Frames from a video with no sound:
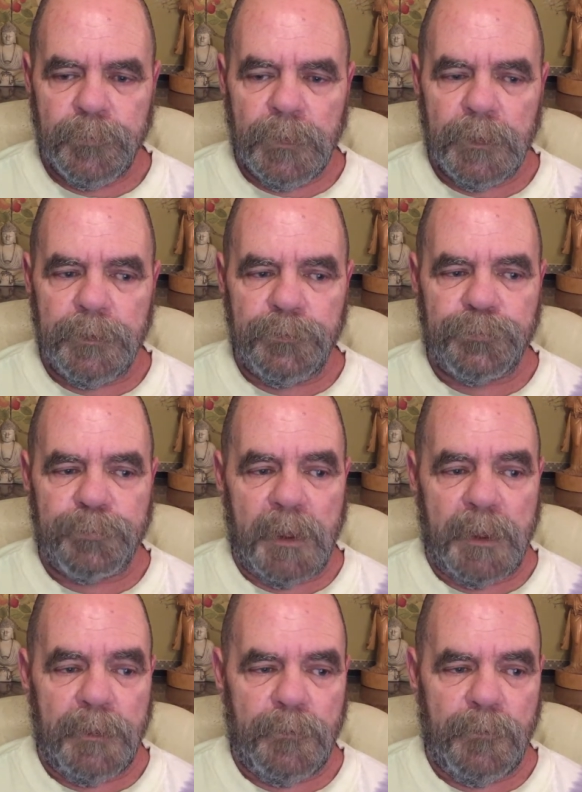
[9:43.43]
It is
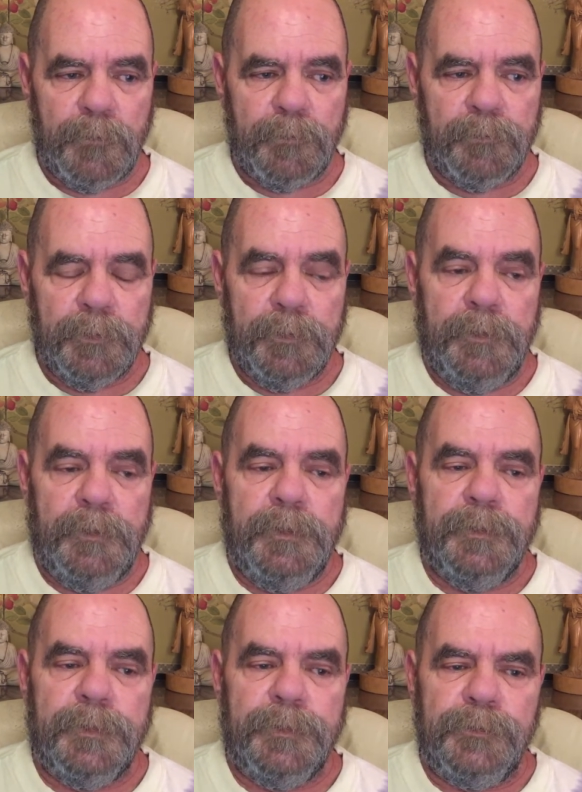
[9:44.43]
my hope
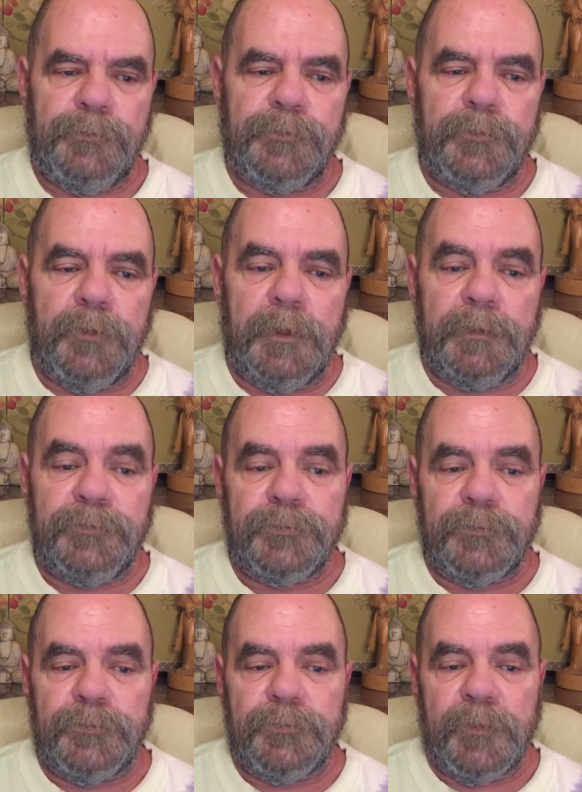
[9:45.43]
that these
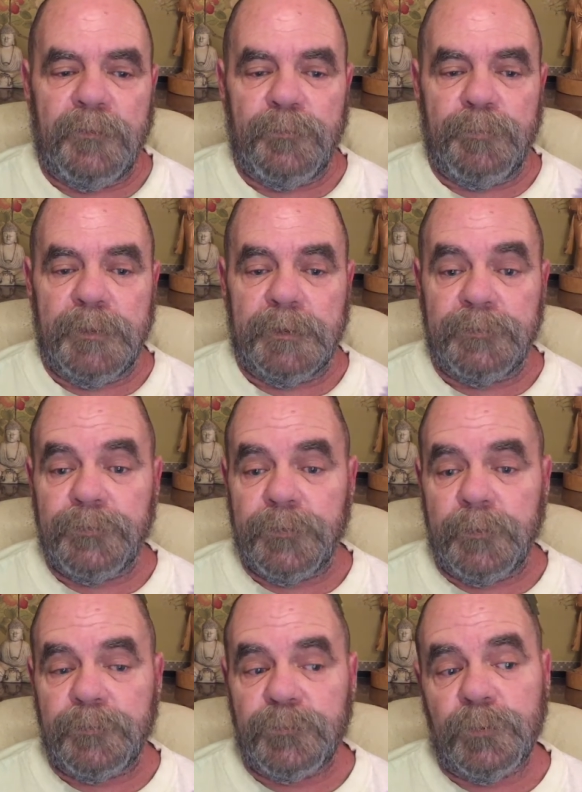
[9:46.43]
interactions have been a step
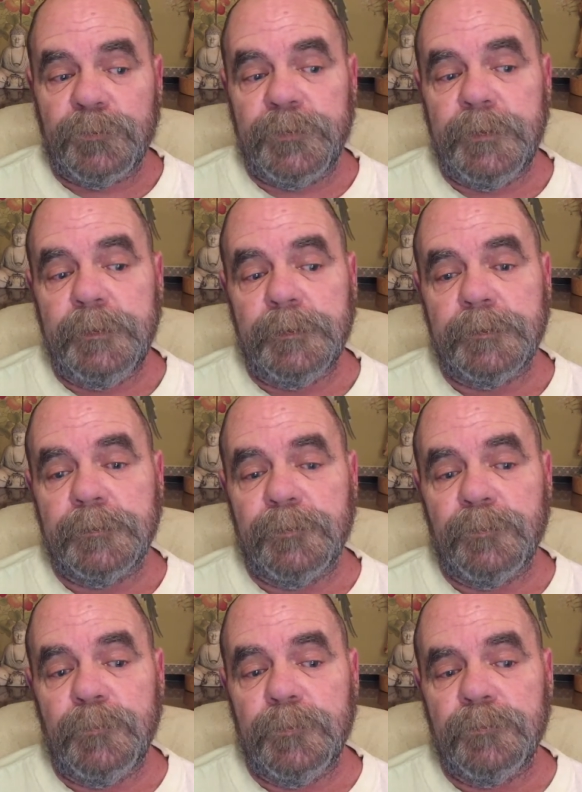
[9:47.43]
towards healing
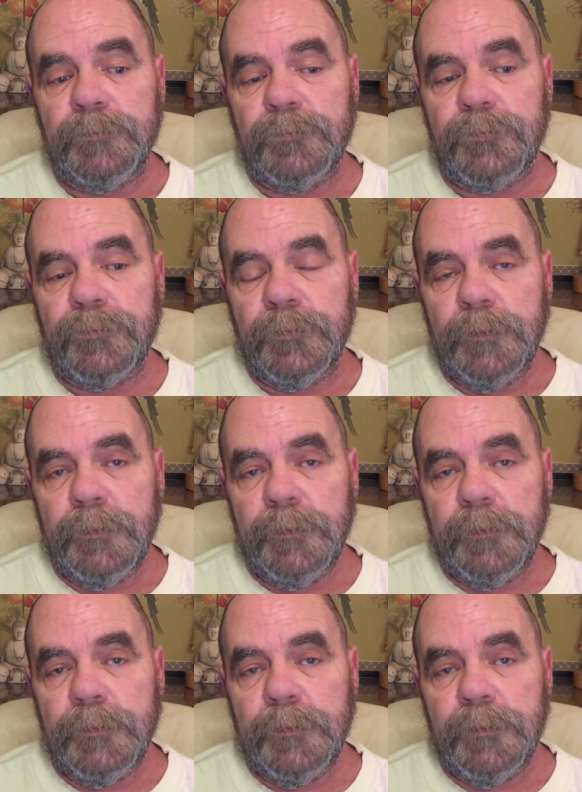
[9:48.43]
the wounds